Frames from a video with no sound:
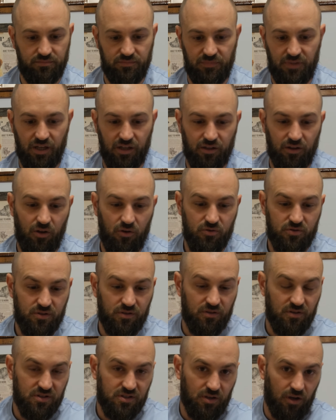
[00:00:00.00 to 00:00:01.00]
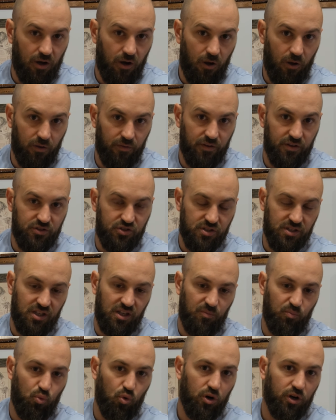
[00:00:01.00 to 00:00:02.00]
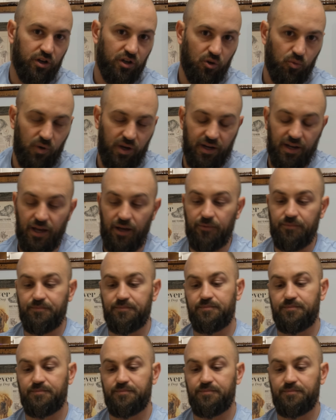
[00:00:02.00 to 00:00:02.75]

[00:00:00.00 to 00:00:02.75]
Get close to the stall and then just keep working your way down.